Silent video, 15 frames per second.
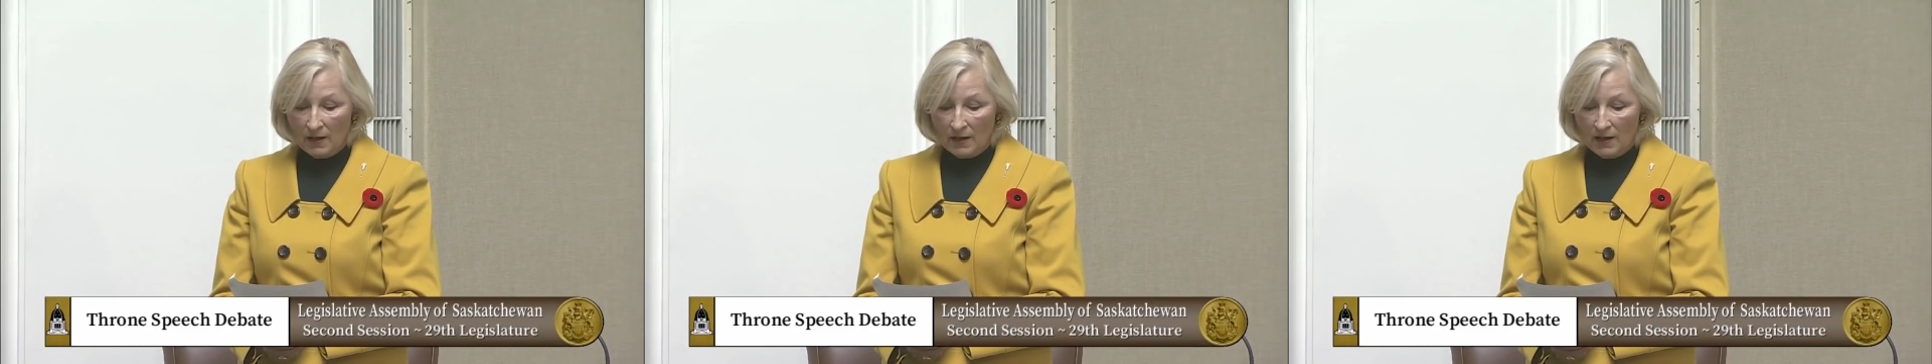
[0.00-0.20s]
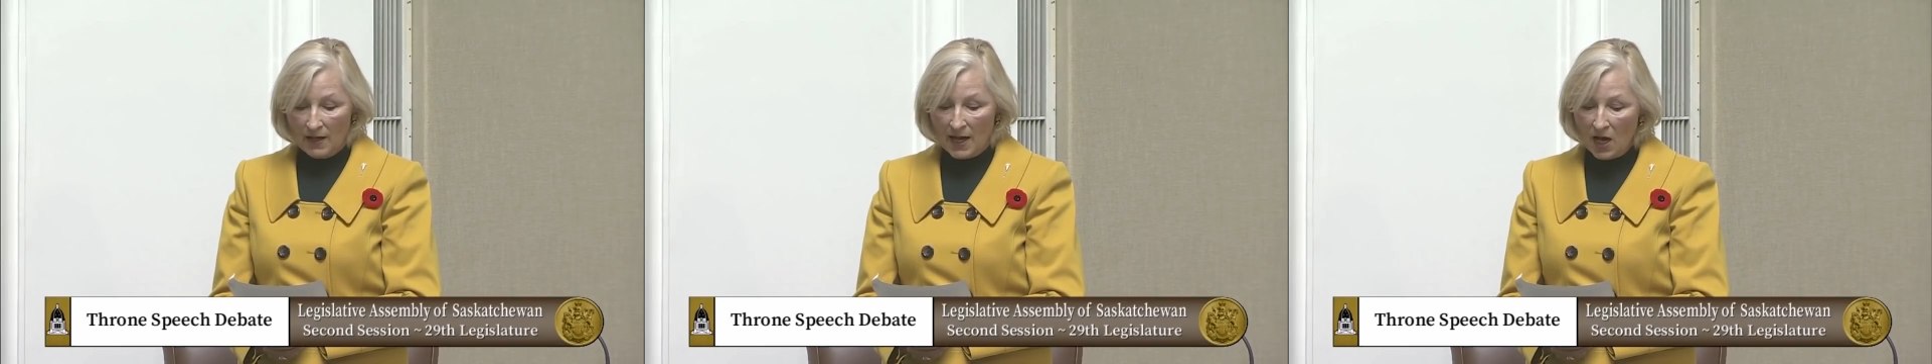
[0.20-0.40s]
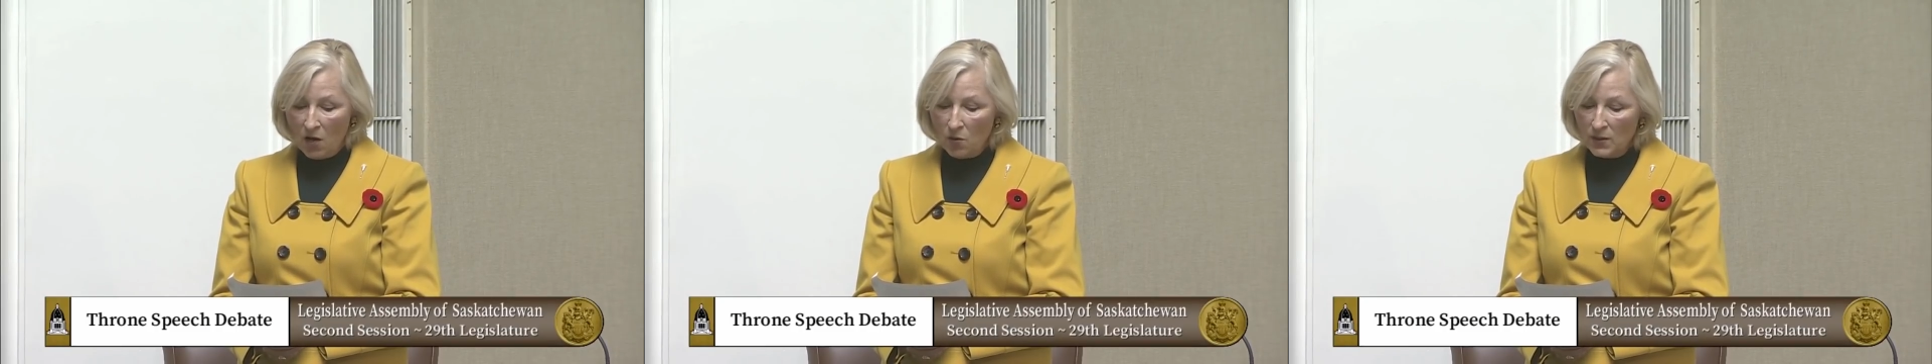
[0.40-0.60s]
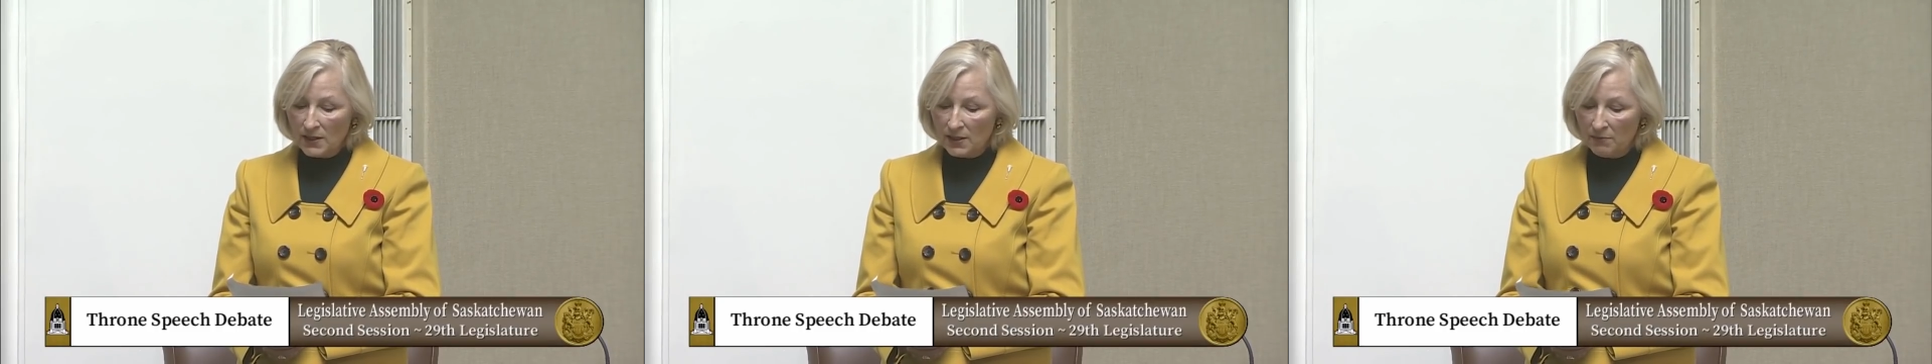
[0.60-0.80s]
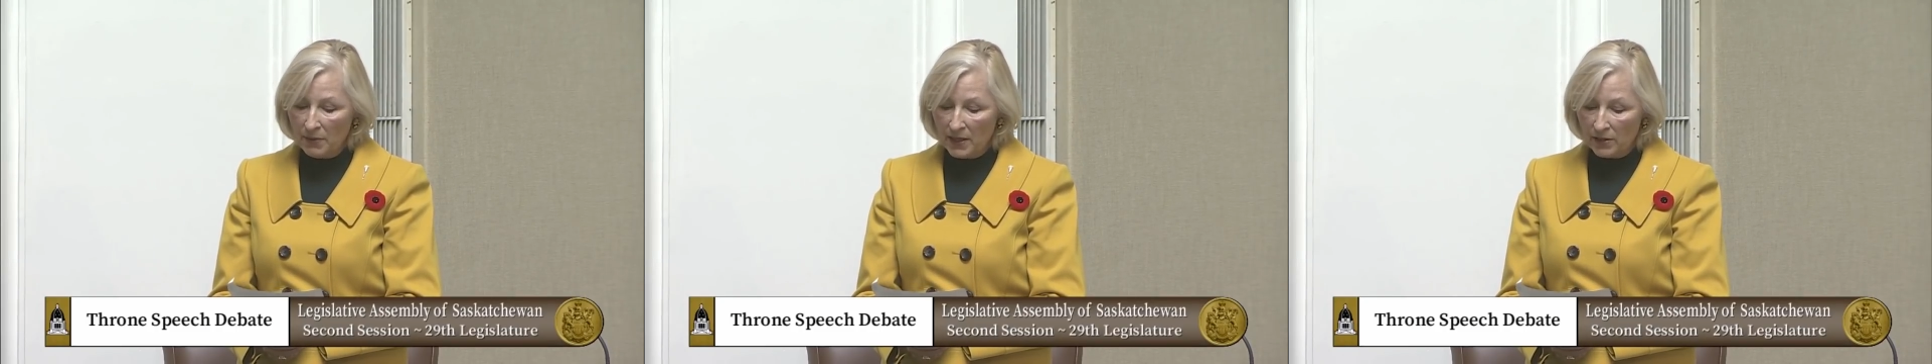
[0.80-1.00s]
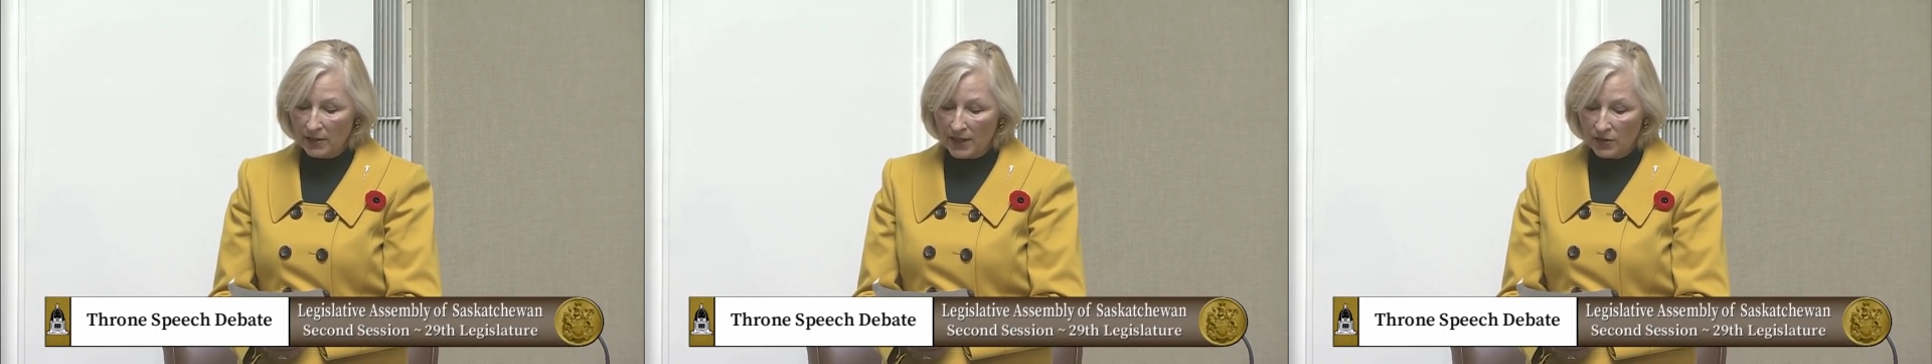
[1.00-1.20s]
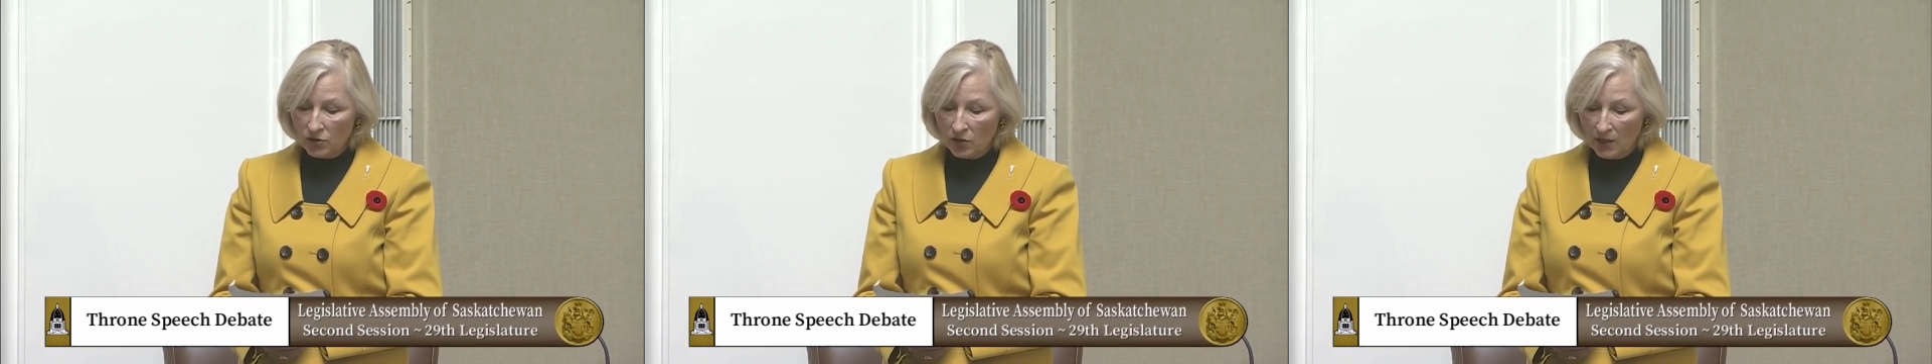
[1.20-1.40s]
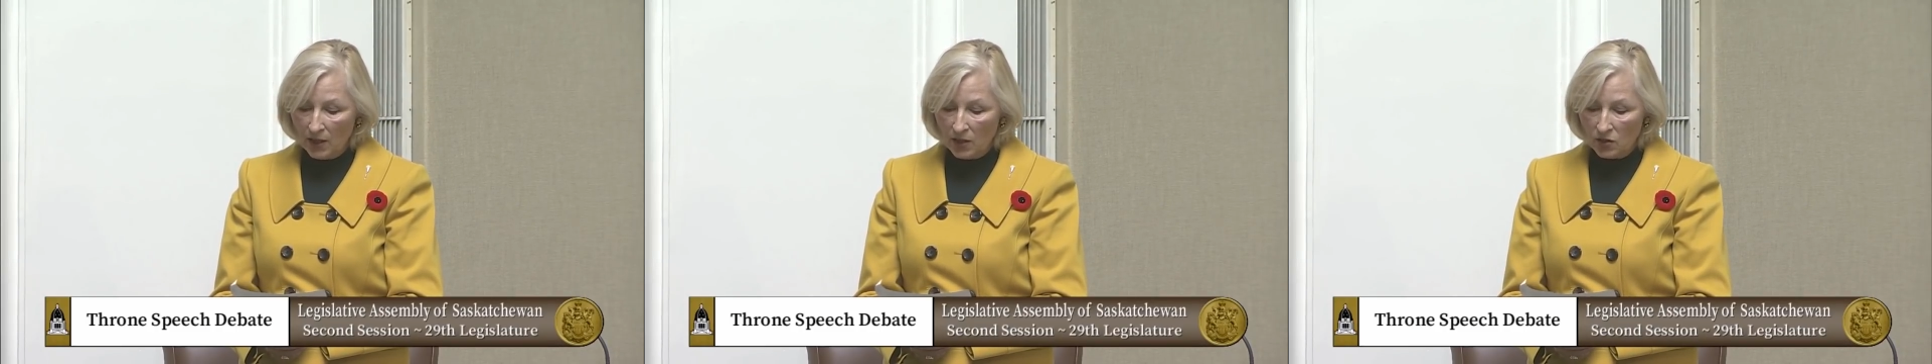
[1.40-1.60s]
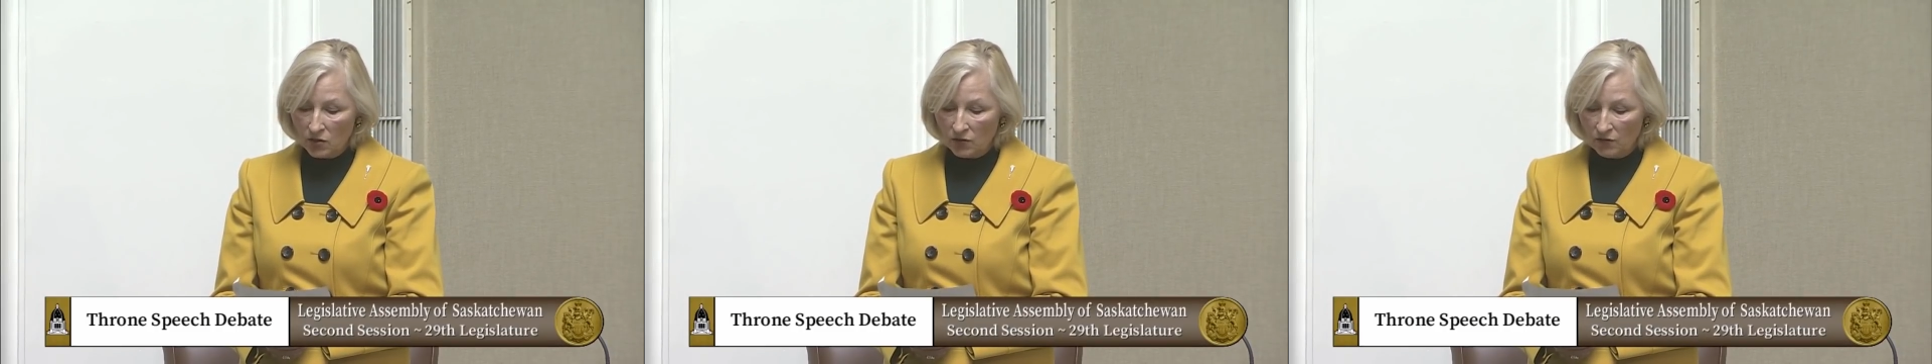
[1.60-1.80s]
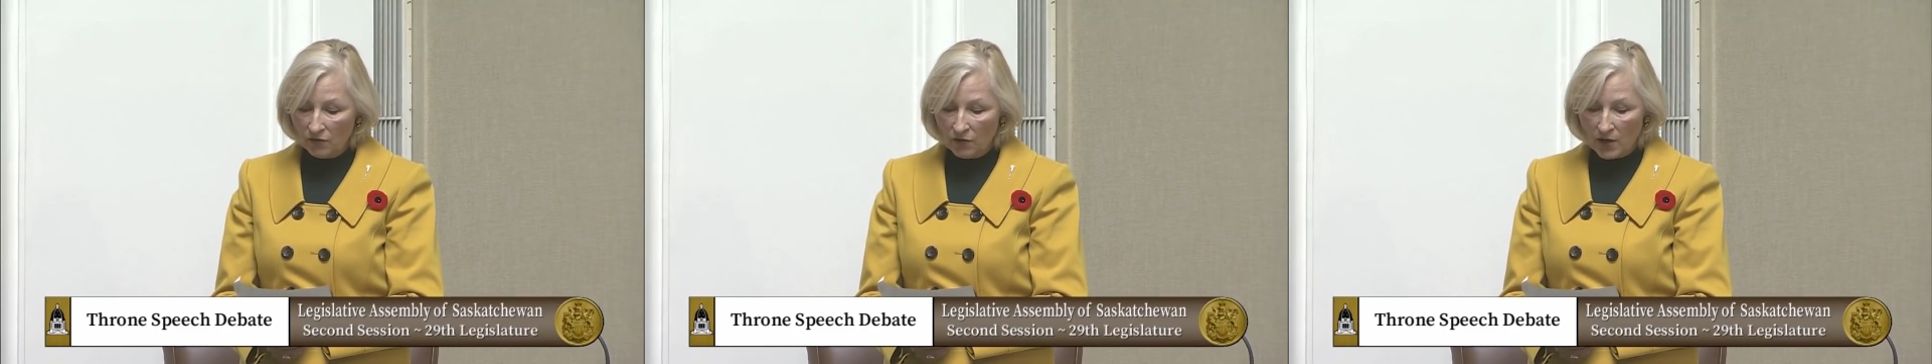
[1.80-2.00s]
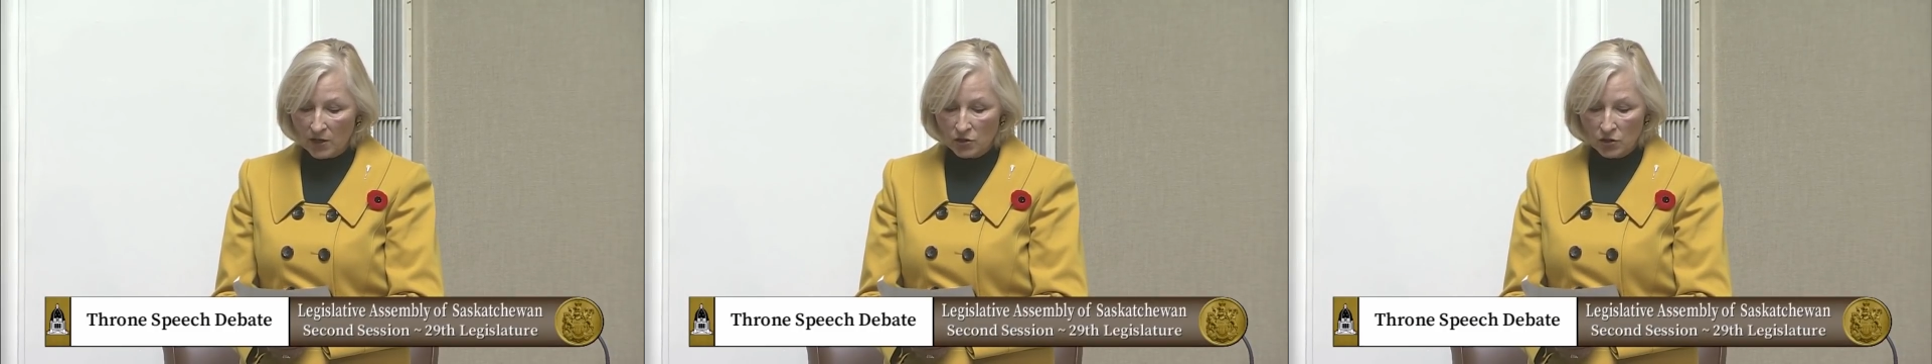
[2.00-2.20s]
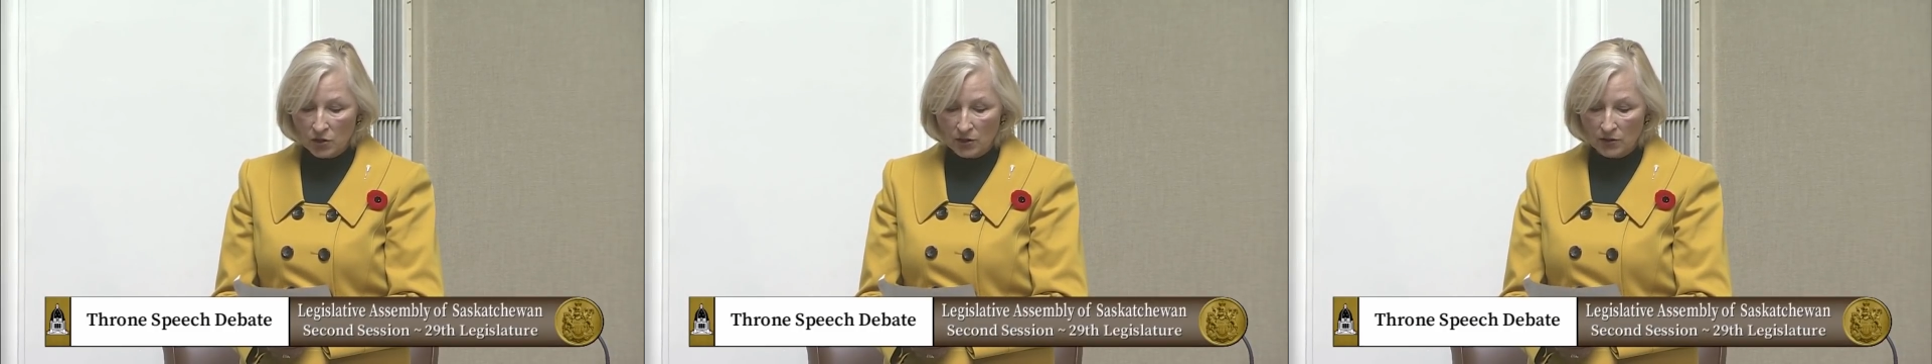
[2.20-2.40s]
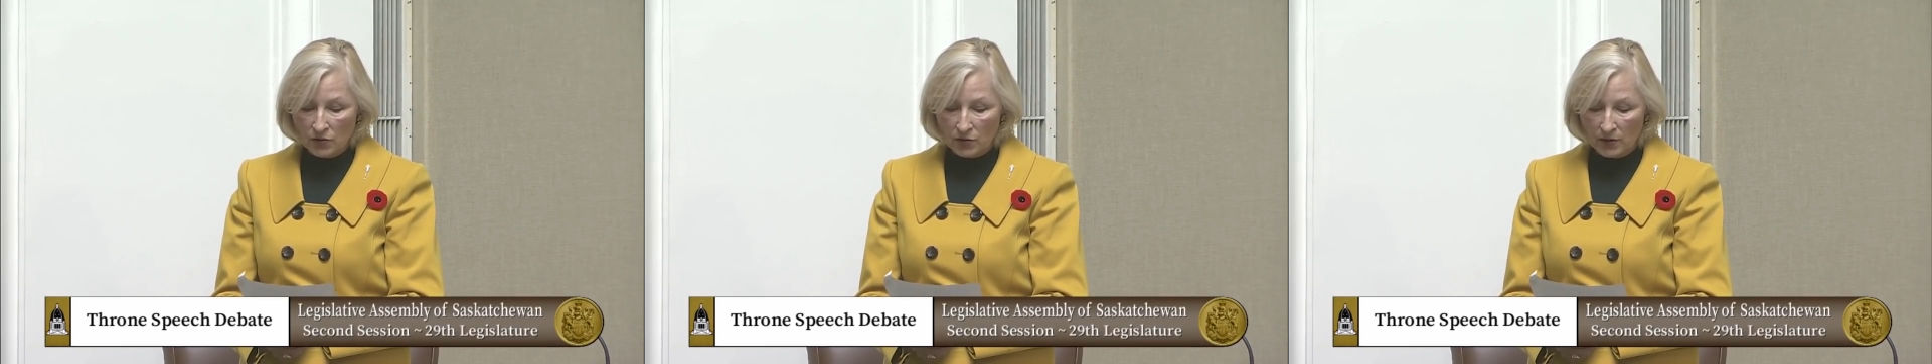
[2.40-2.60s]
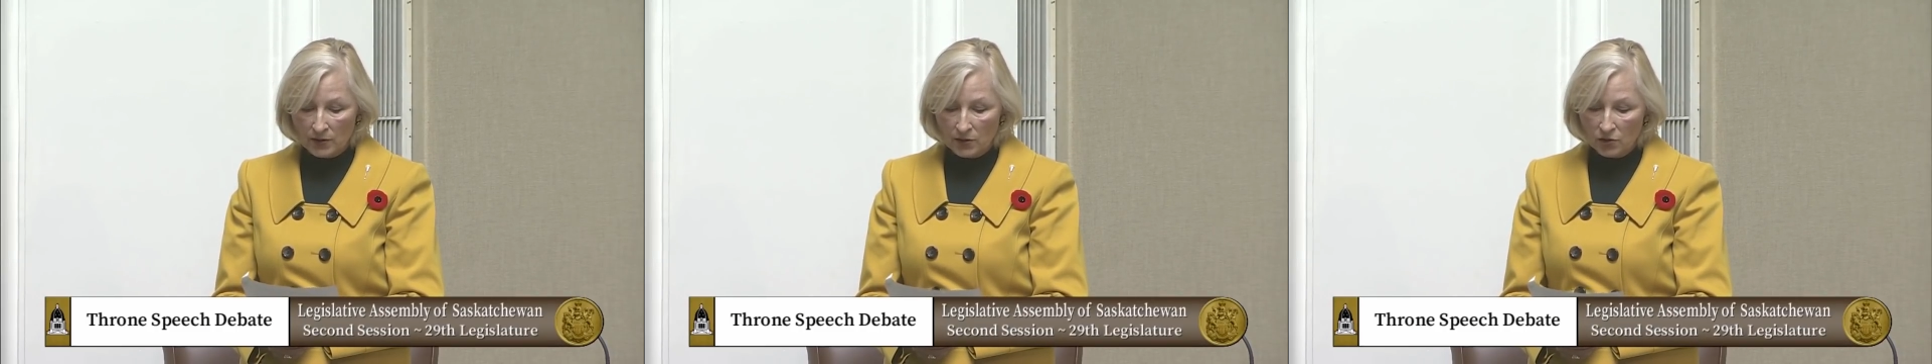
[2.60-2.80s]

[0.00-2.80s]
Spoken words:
How is a better education for our children